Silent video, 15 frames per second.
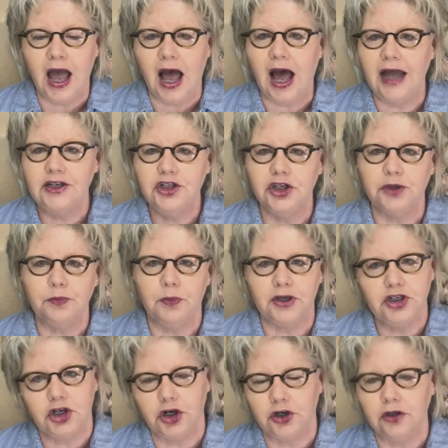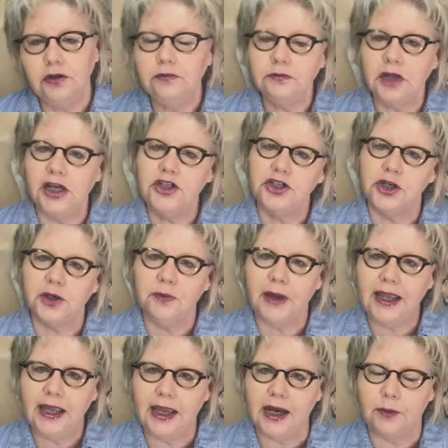I took my journal, I took
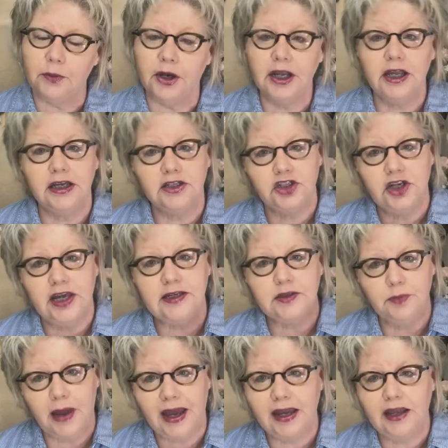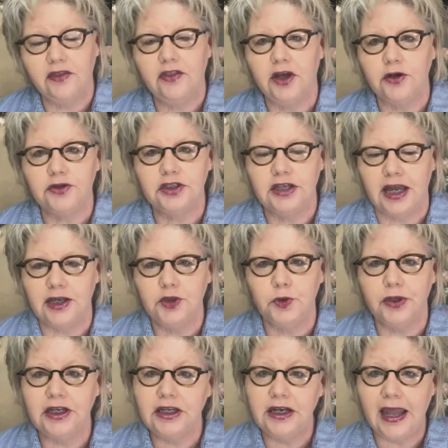my camera, because yes, back in those days,
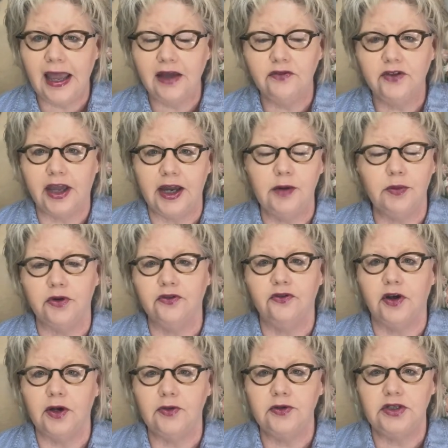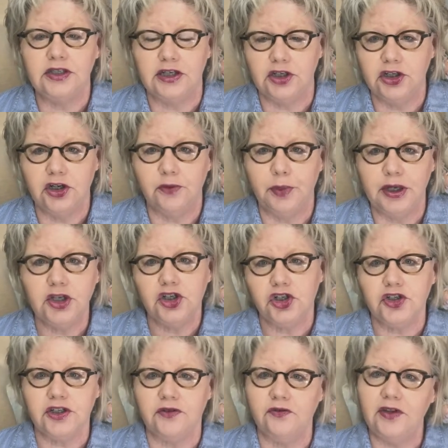we didn't have camera phones that took
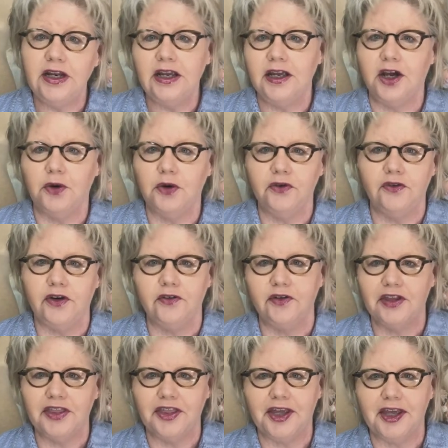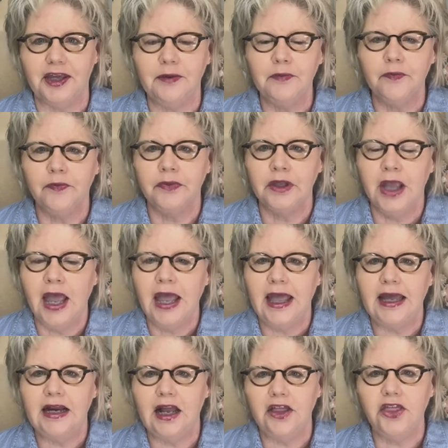pictures and video of everything.
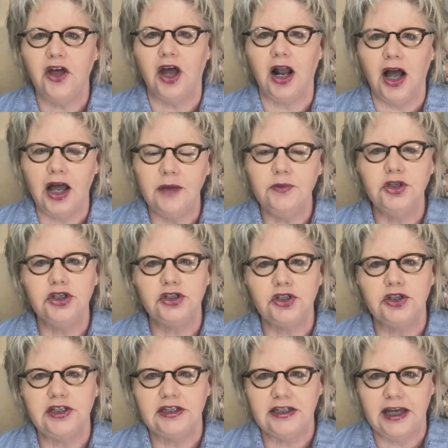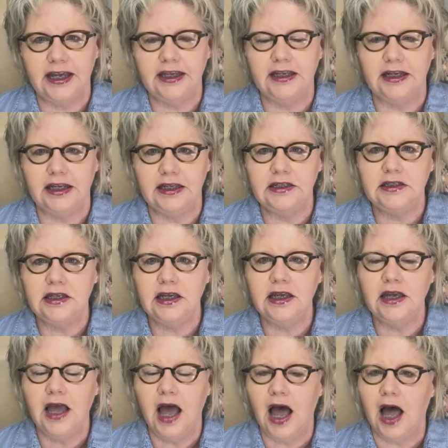And I thought, I'm just going to take it easy.
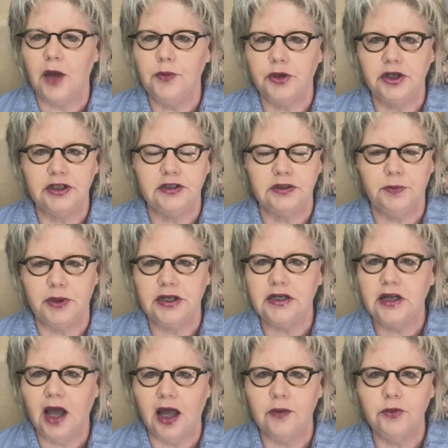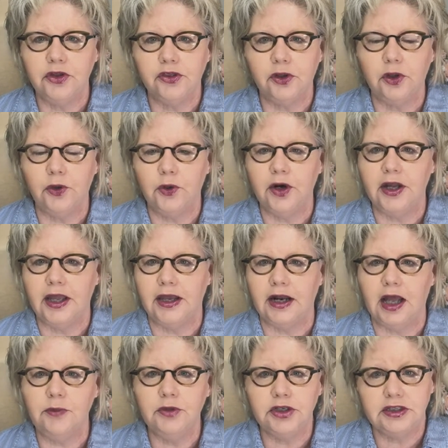I'm going to spend time with the Lord, and
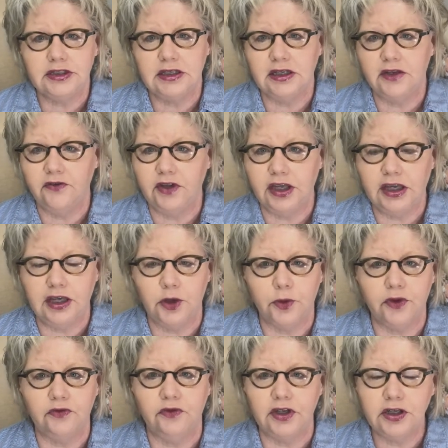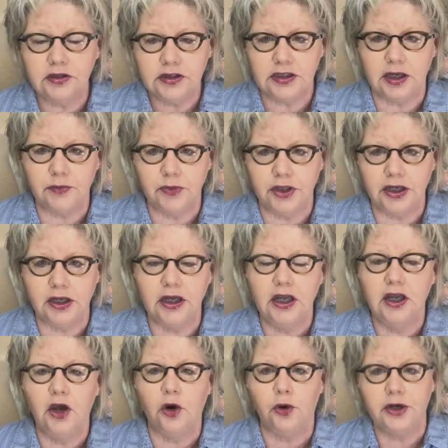I'm going to see if He can reveal something,
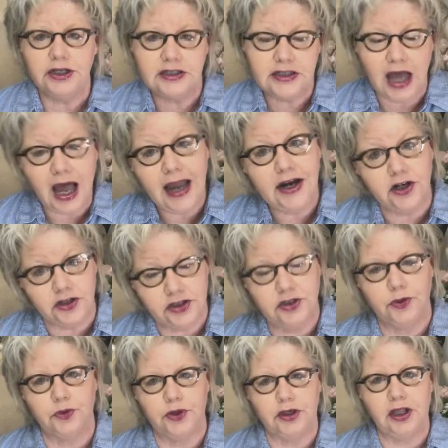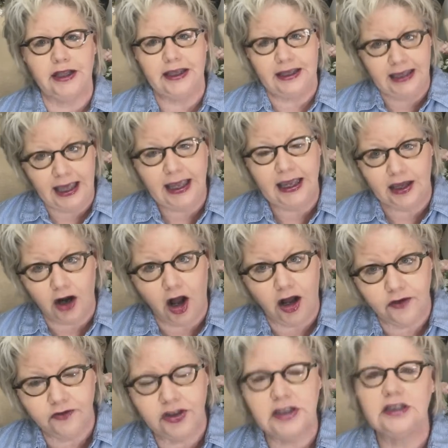or desires to reveal. He can,
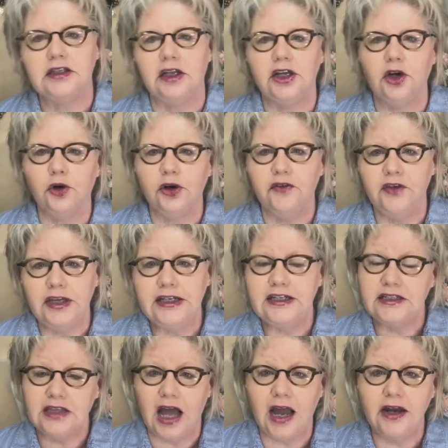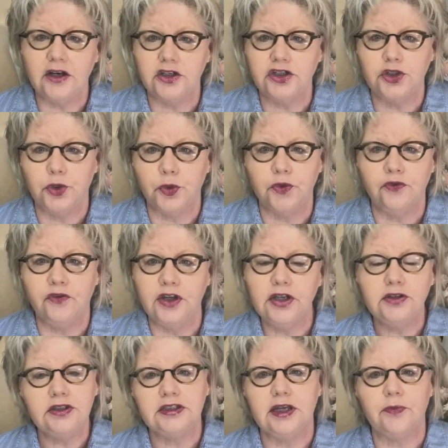obviously, or if He desires to
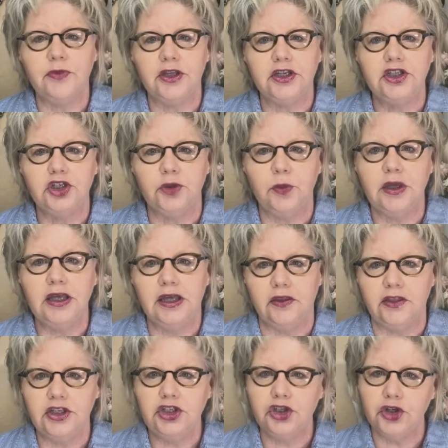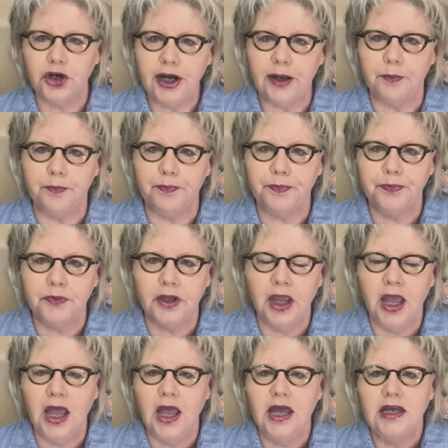reveal something to me in this trip.
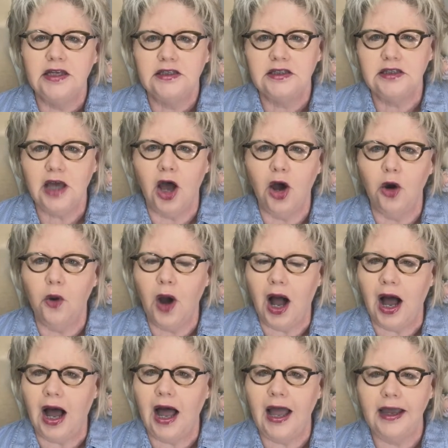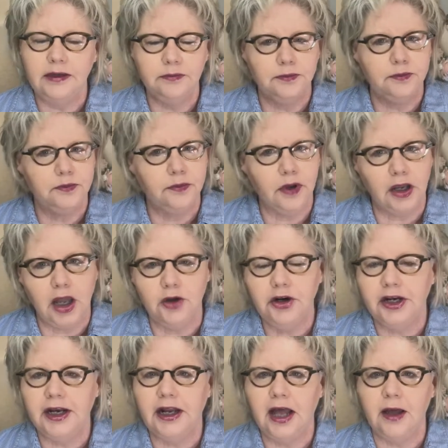So I
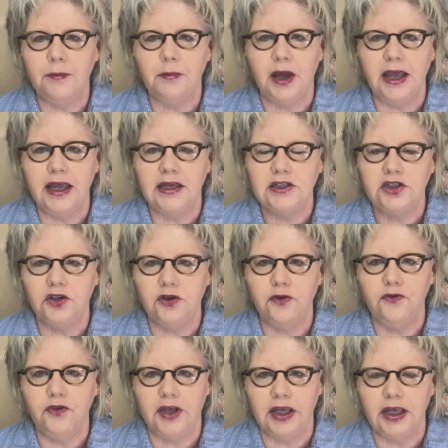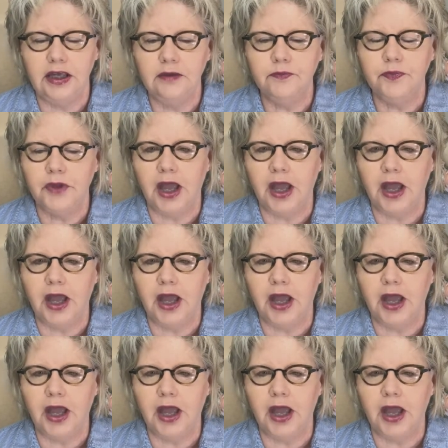loaded it up, my SUV.